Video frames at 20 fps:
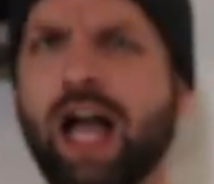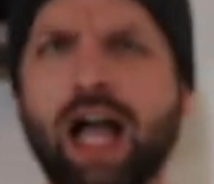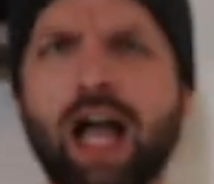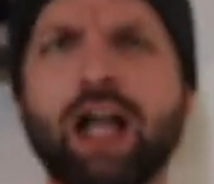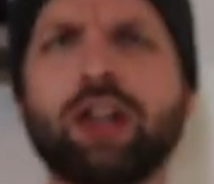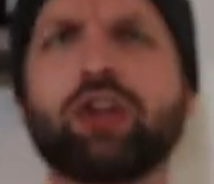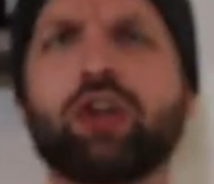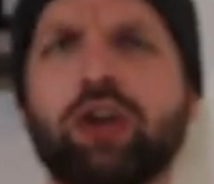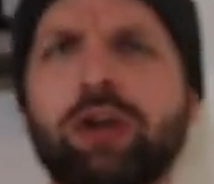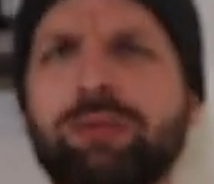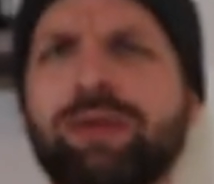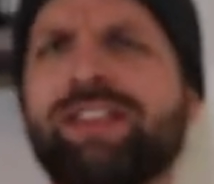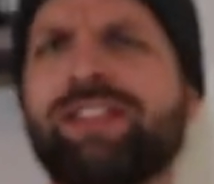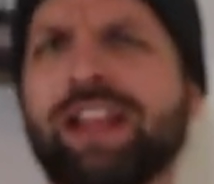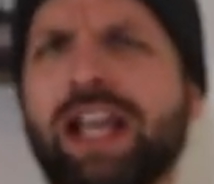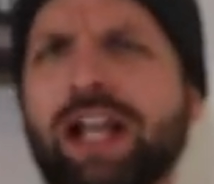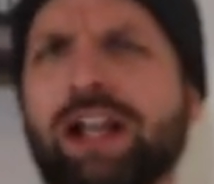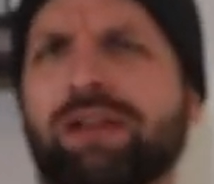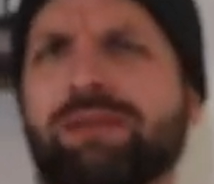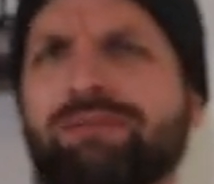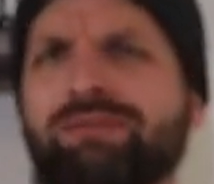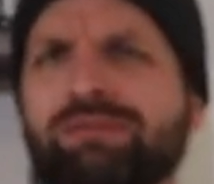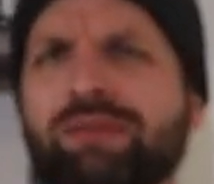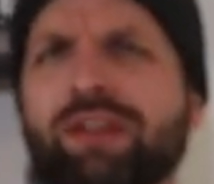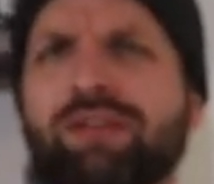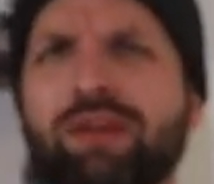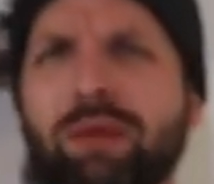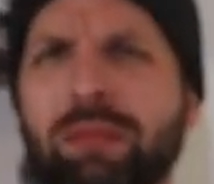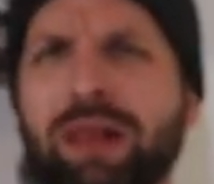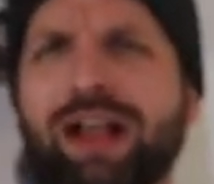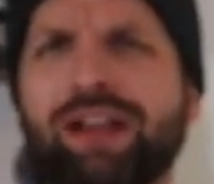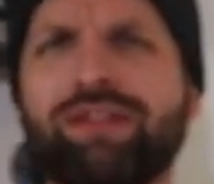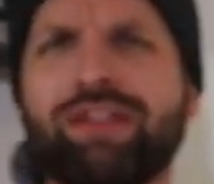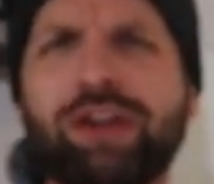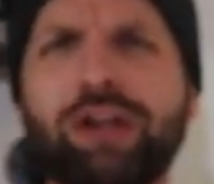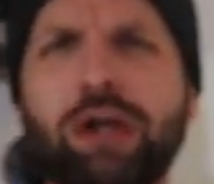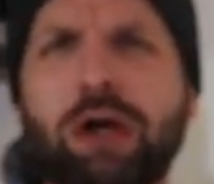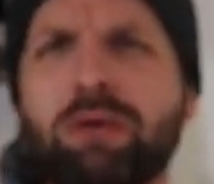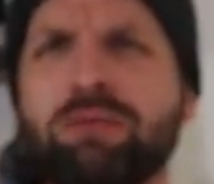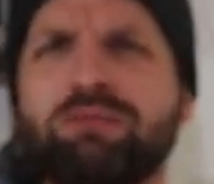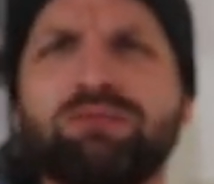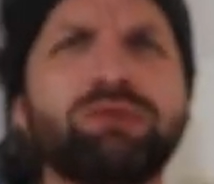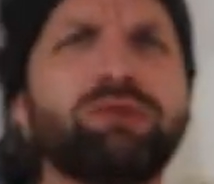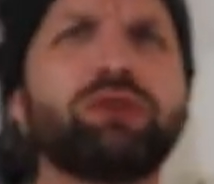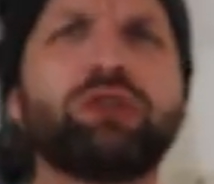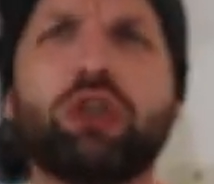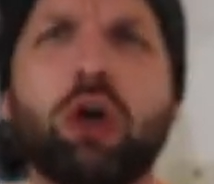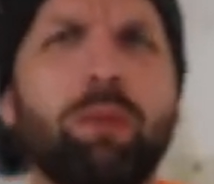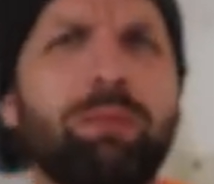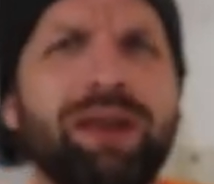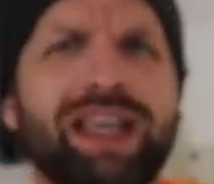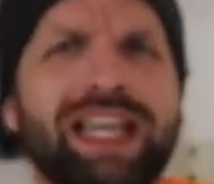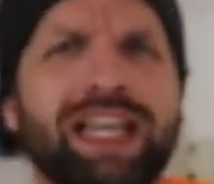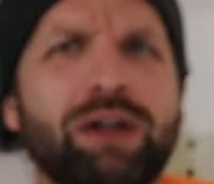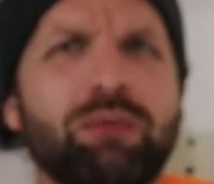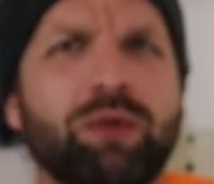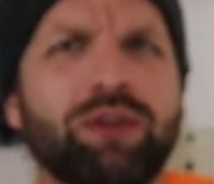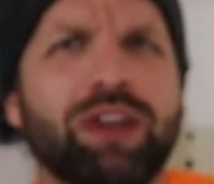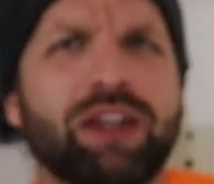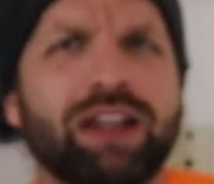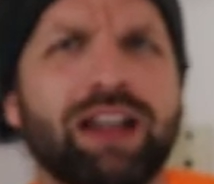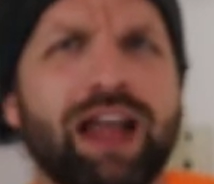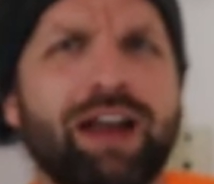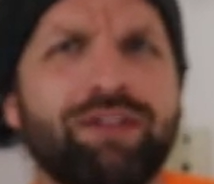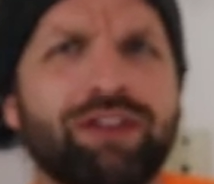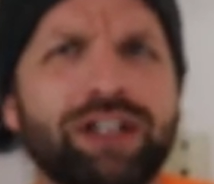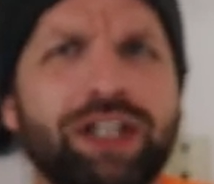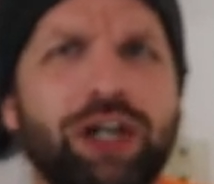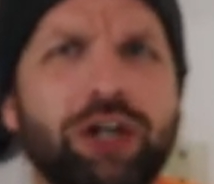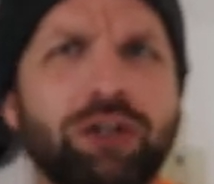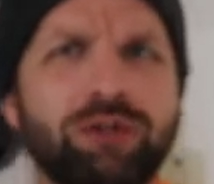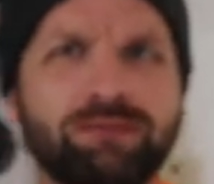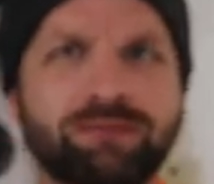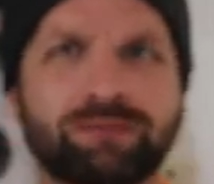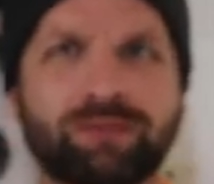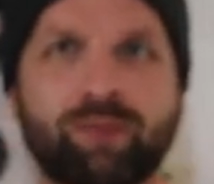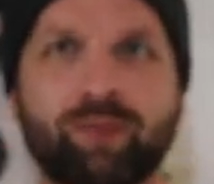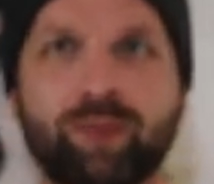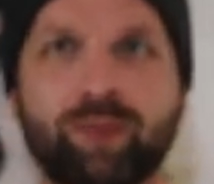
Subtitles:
I learned a mistake from last video. Don't be eating with the lavalier.